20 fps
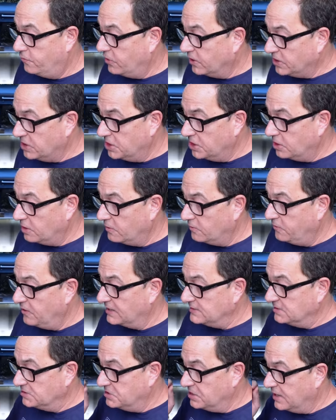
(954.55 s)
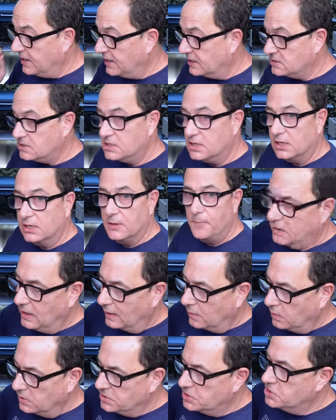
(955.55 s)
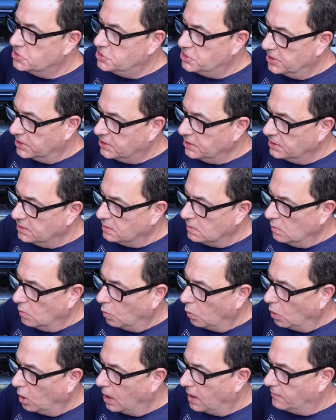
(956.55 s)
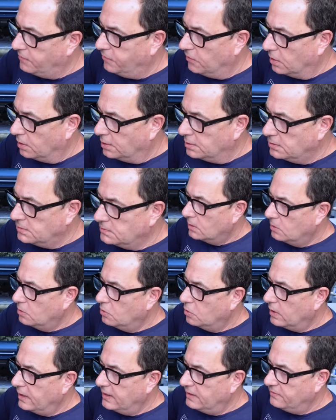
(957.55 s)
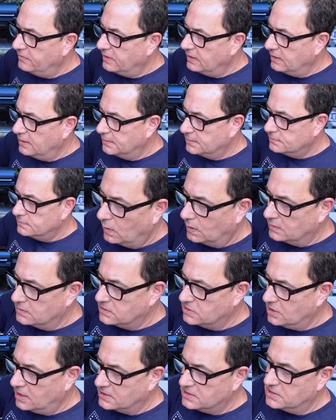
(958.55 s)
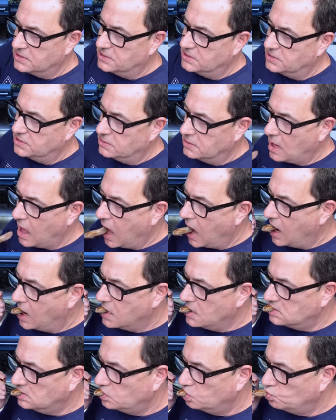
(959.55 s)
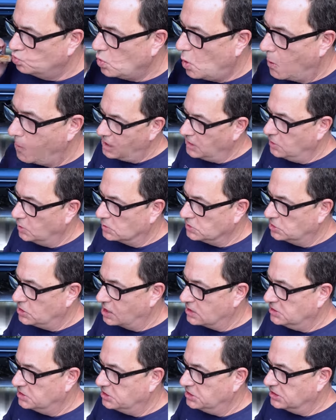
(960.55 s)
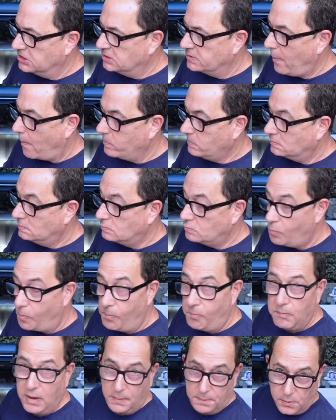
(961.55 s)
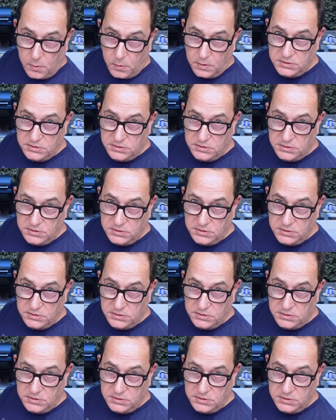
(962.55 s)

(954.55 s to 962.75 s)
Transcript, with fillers: freaking fantastic. That was chicken, waffle, gravy, well, sausage. I know what sausage is. Mm, maple